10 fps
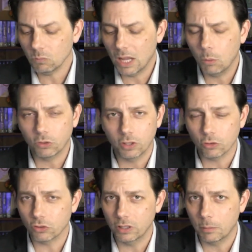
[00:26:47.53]
And what's
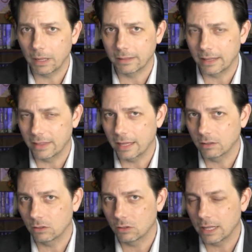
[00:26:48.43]
interesting about
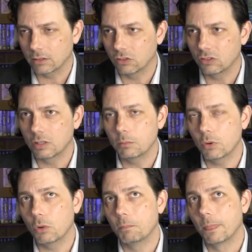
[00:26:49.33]
that
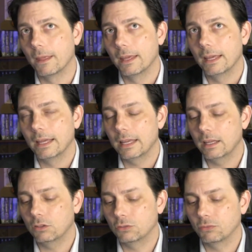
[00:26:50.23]
symbol
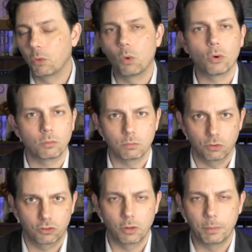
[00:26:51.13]
is for
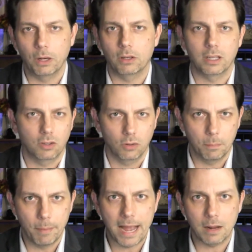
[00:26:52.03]
stability, you know, the
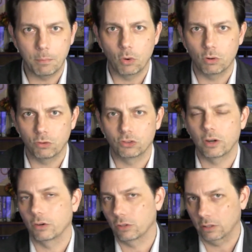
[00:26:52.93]
backbone of
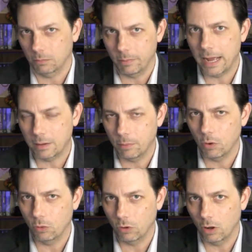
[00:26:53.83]
Osiris, like
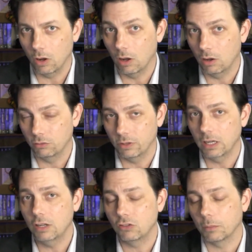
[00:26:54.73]
backbone of
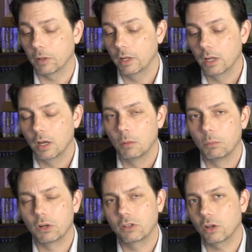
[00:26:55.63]
Egypt.
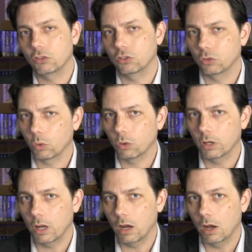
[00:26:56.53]
But it tells a
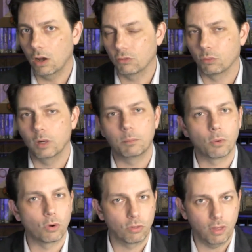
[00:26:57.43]
story of
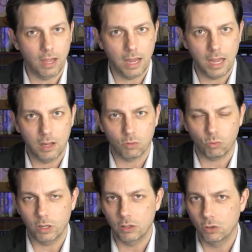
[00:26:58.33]
rebirth and
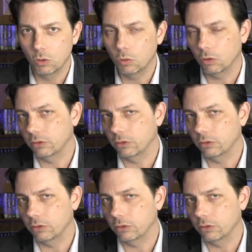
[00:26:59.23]
renewal.